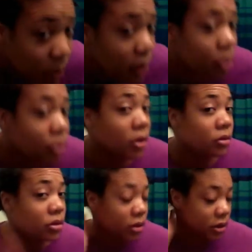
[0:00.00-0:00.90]
gonna do a
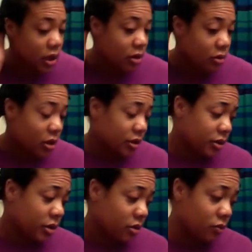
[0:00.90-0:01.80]
little twist out, and
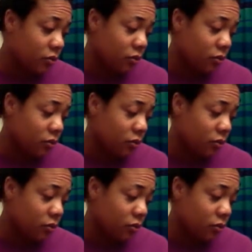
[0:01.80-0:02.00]
so